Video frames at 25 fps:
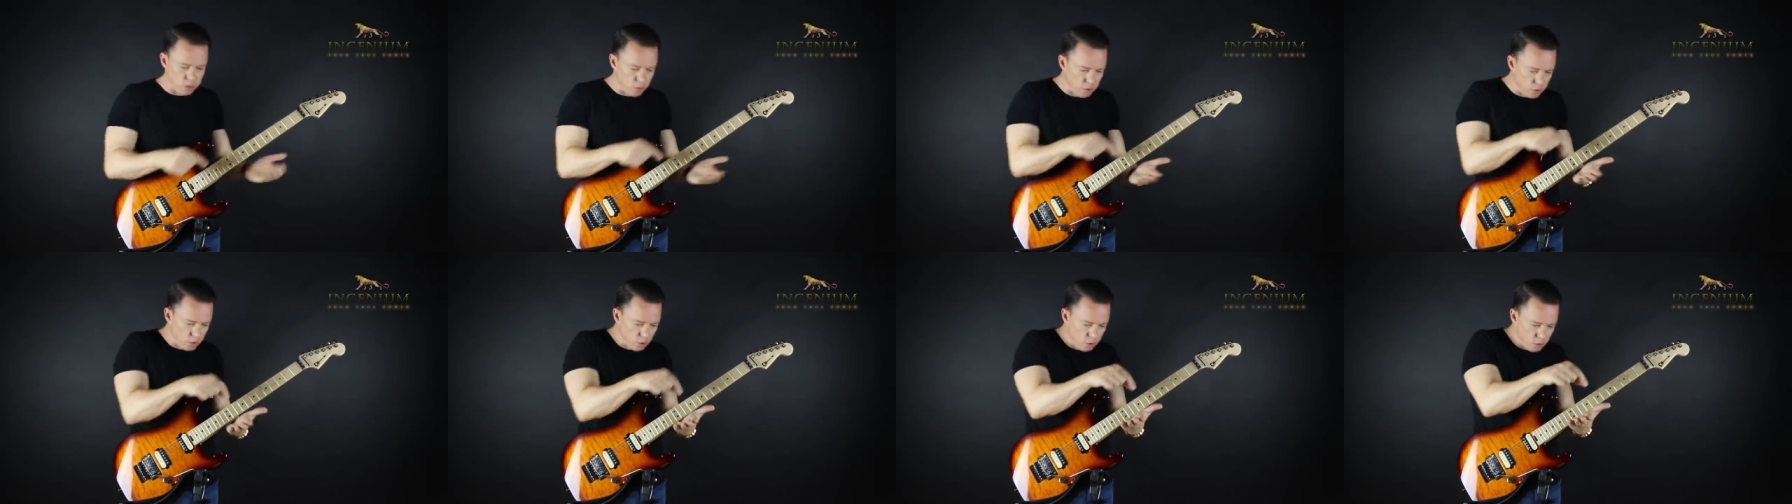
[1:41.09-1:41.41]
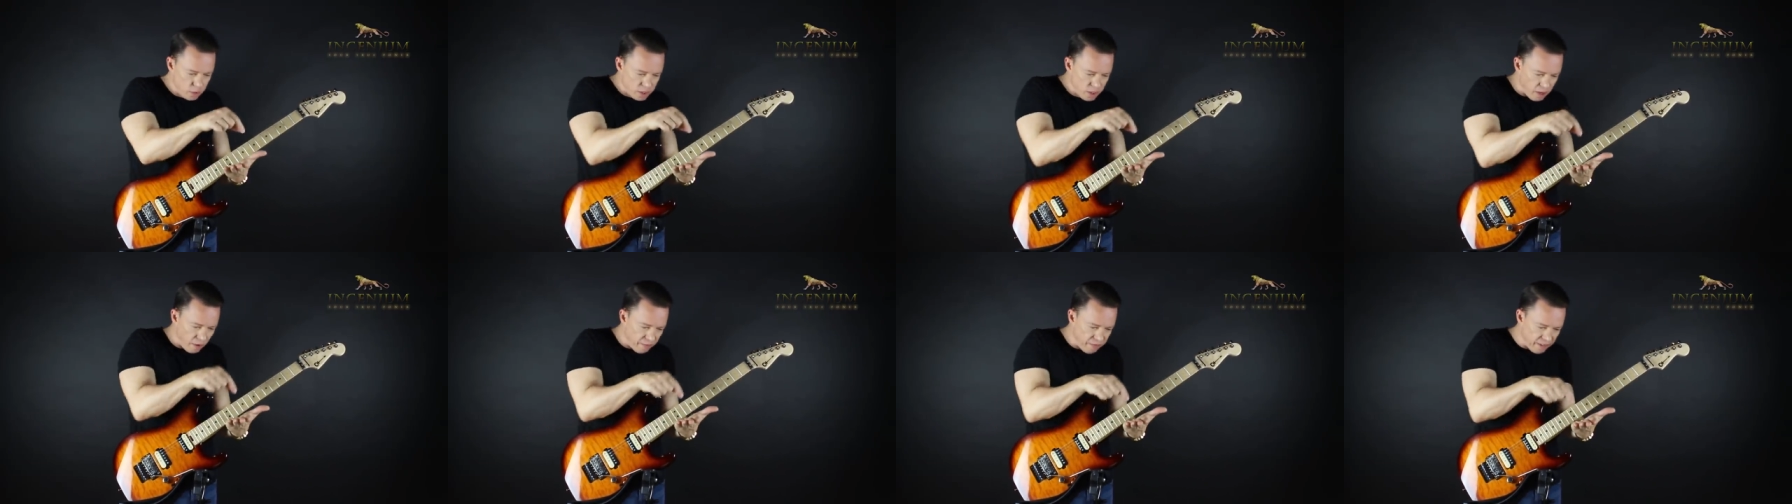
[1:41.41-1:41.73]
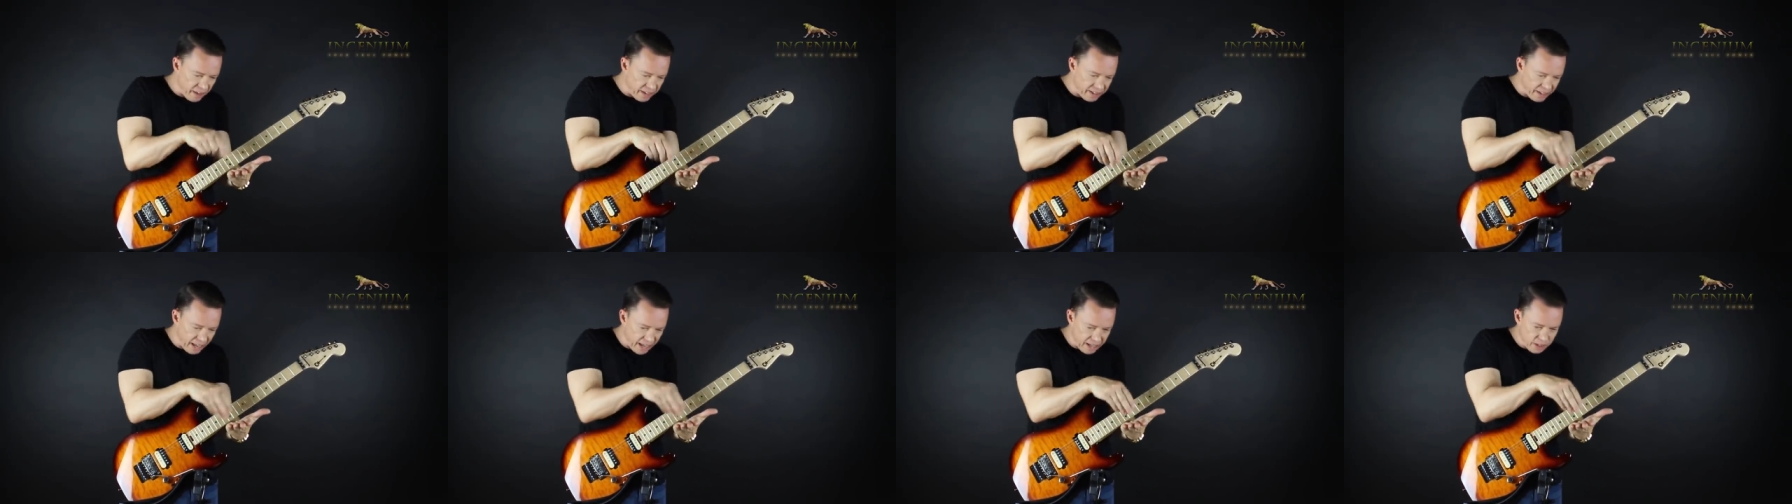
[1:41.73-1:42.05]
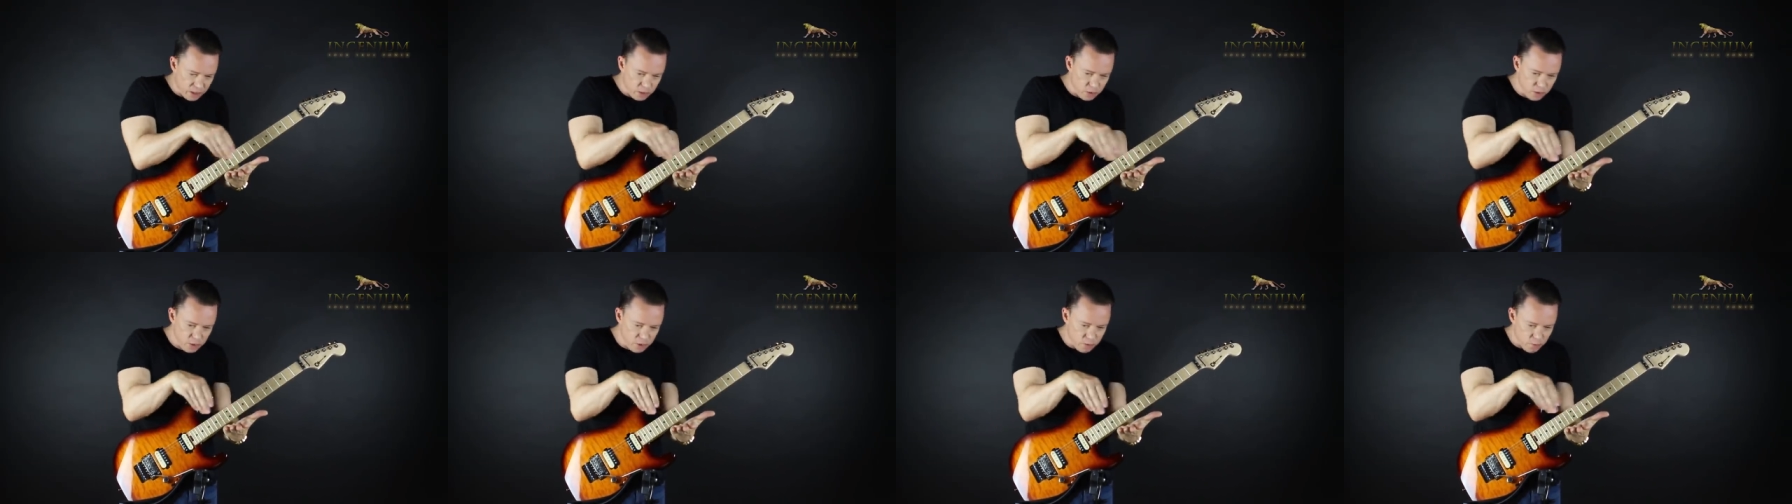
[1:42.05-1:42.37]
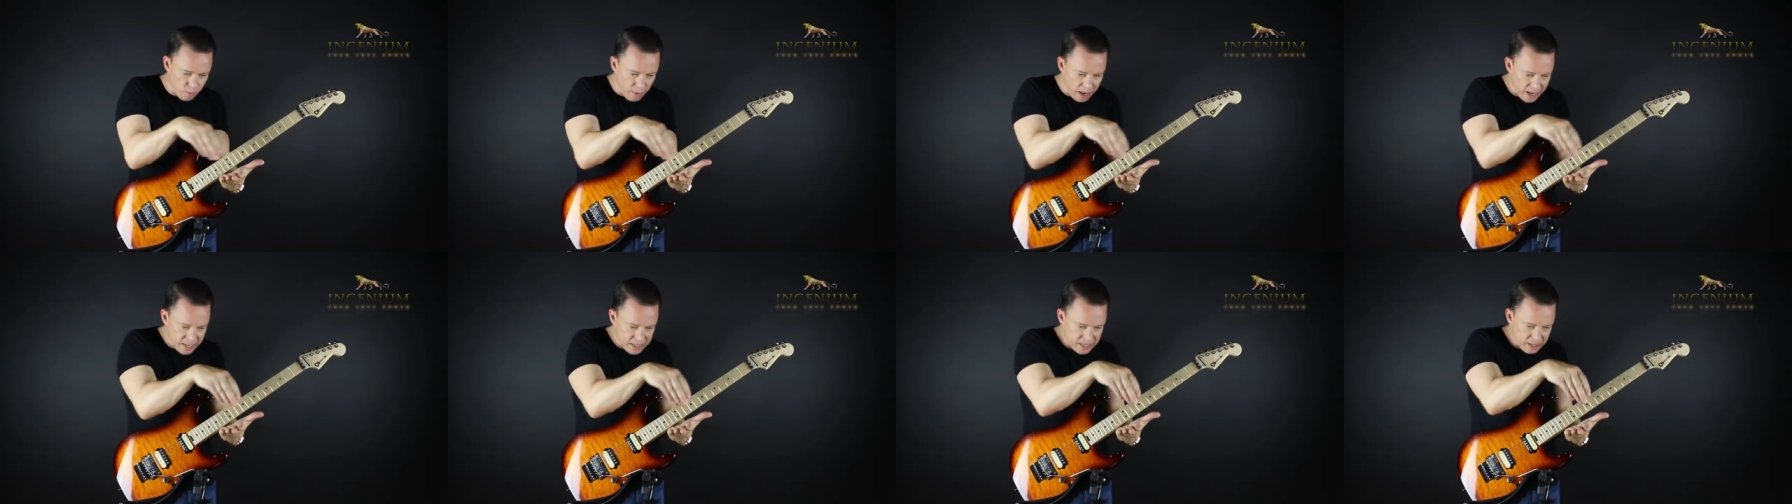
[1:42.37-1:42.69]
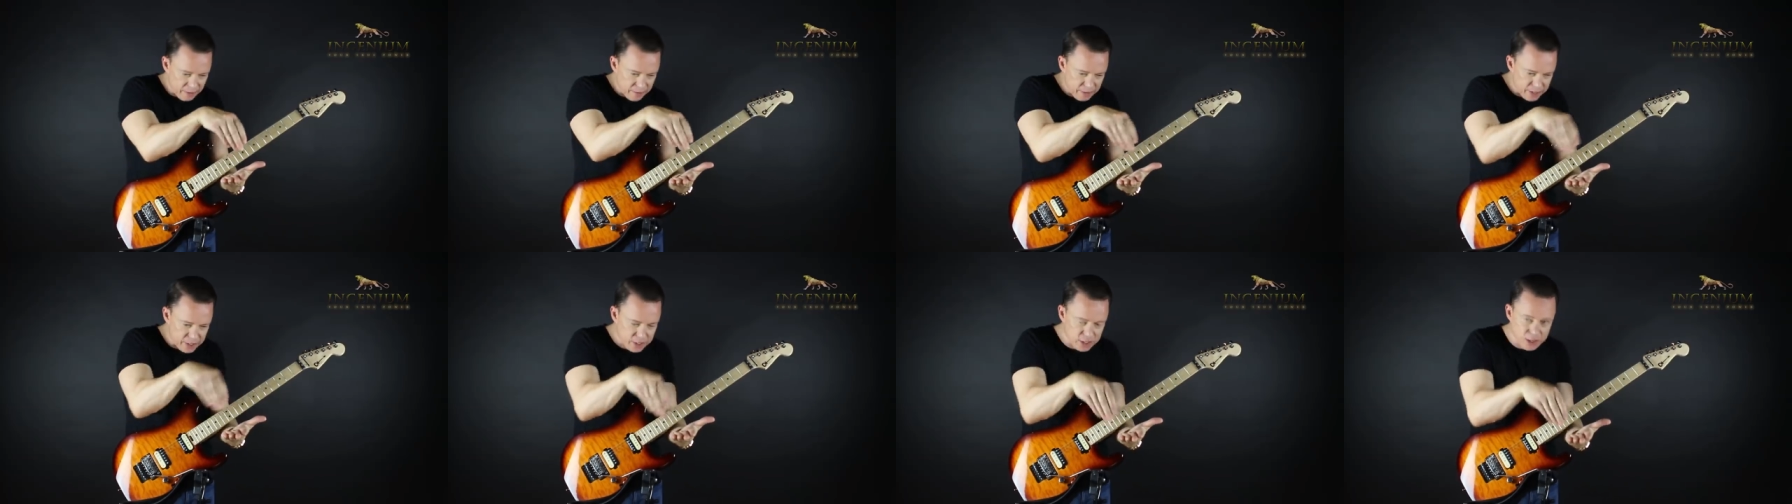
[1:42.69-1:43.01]
who do stuff like that do it
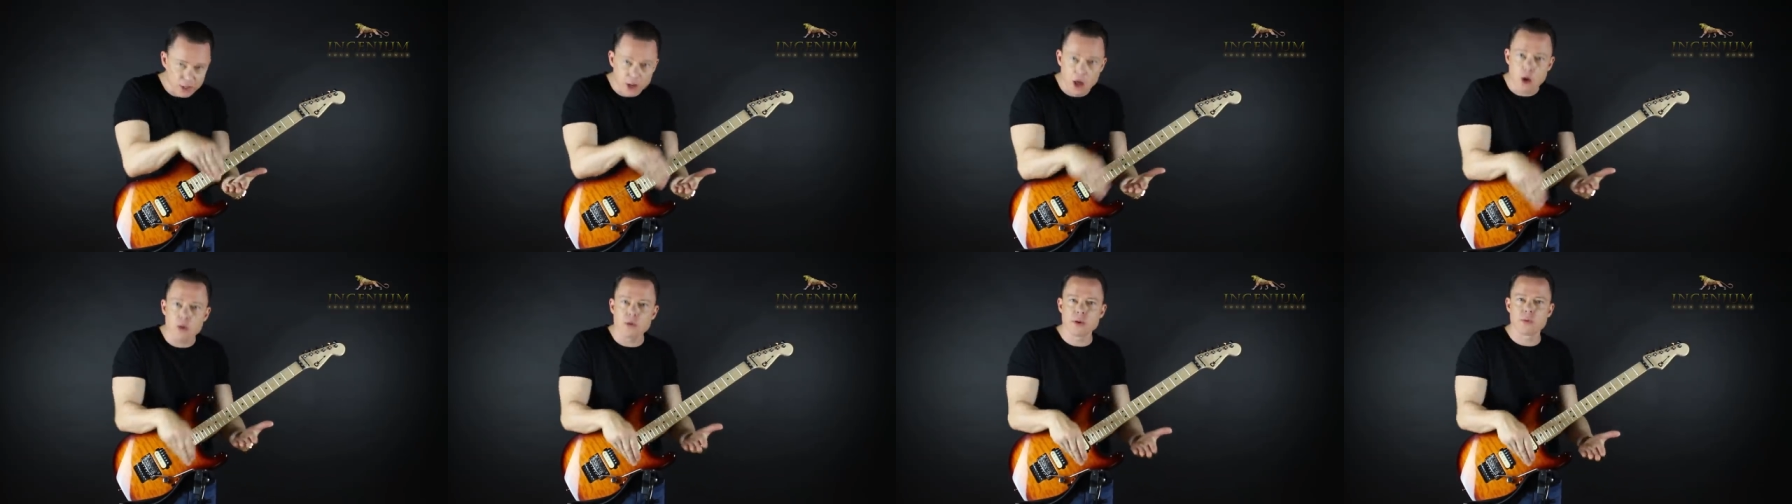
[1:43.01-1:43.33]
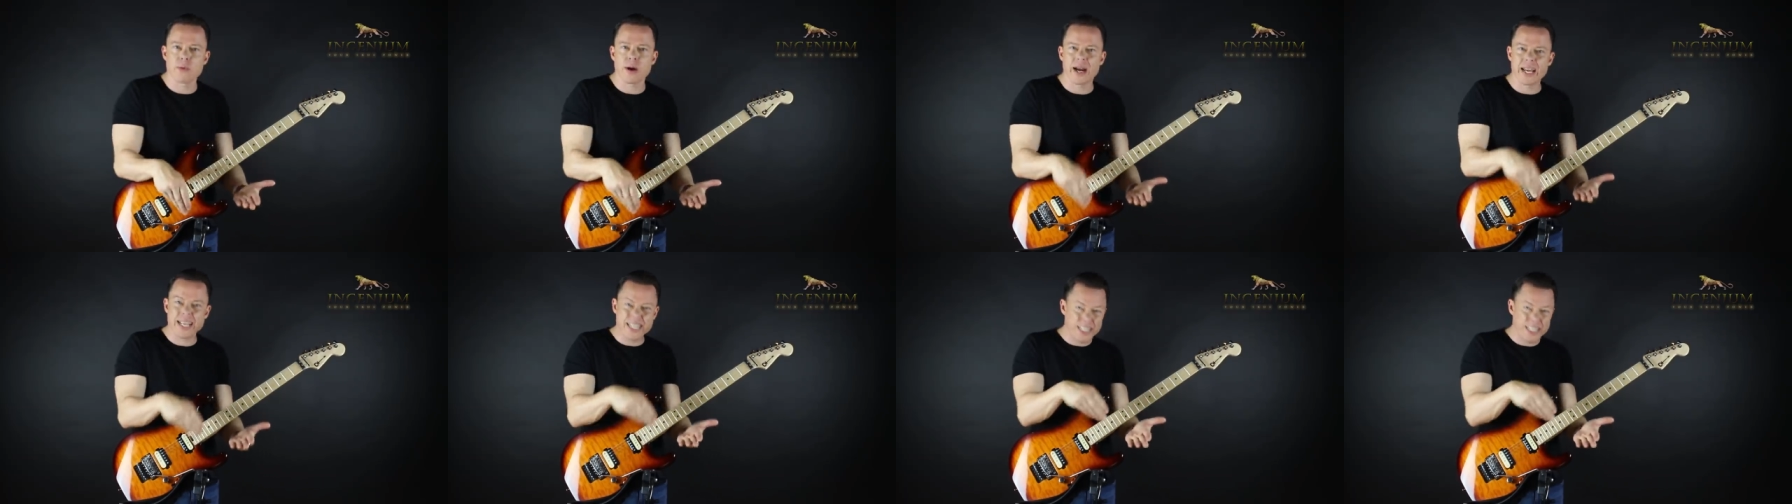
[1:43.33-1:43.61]
relatively slowly, right?